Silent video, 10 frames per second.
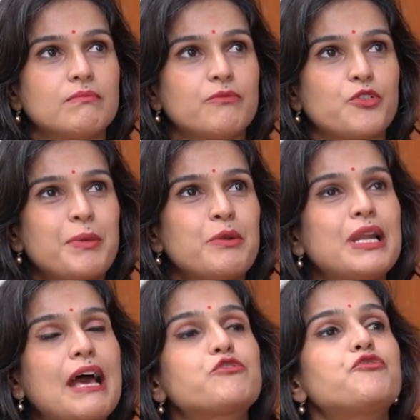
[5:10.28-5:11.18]
women
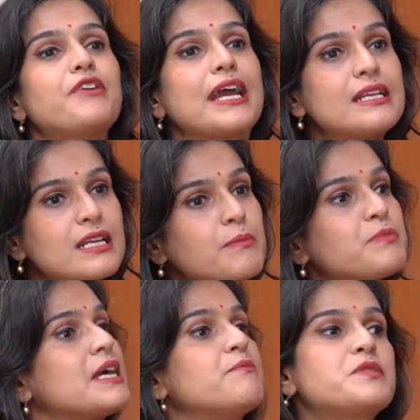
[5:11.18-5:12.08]
will have to find it
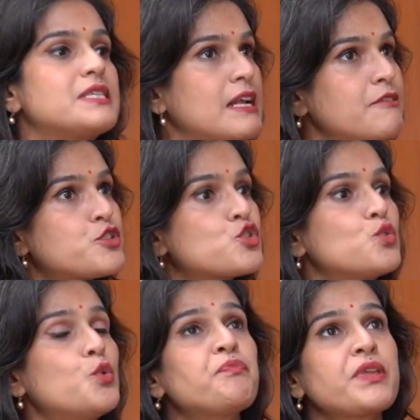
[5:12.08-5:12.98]
in themselves
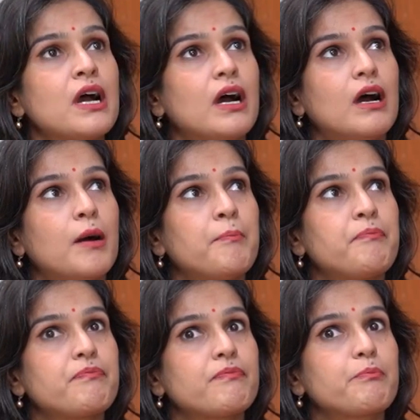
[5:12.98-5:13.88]
to
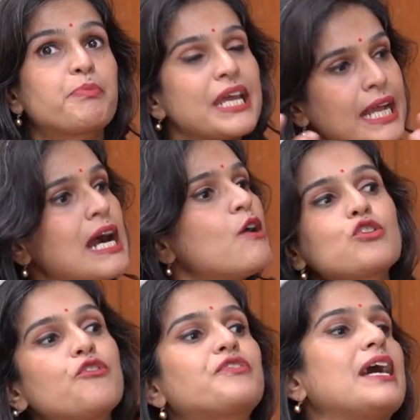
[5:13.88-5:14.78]
break
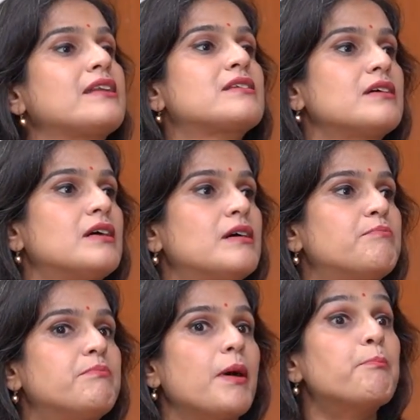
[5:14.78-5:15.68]
out of that
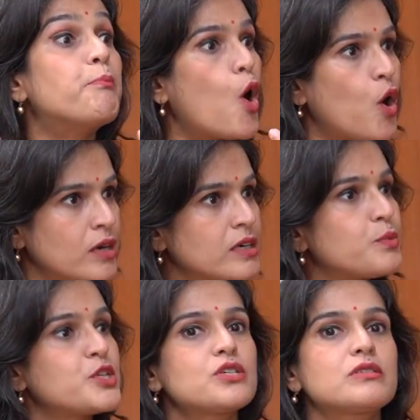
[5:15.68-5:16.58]

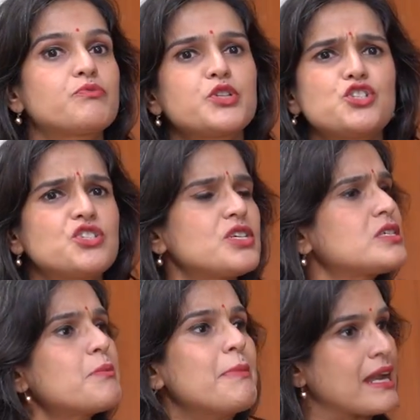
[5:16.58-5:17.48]
bond, which is
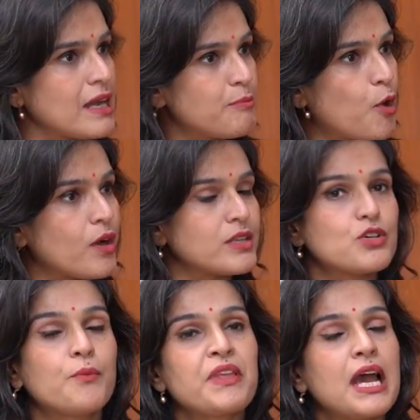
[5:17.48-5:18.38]
just a mental bond.
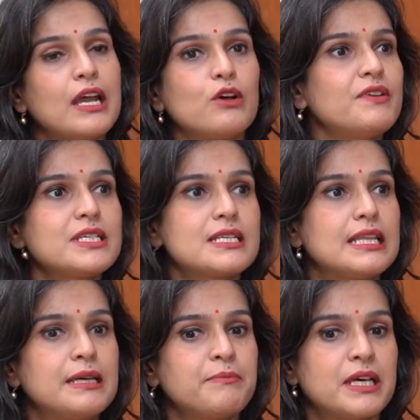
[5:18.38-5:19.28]
So I always
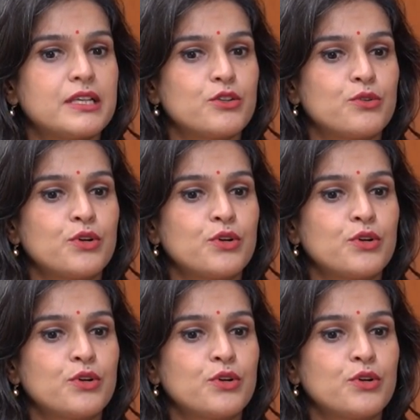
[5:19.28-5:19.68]
tell them that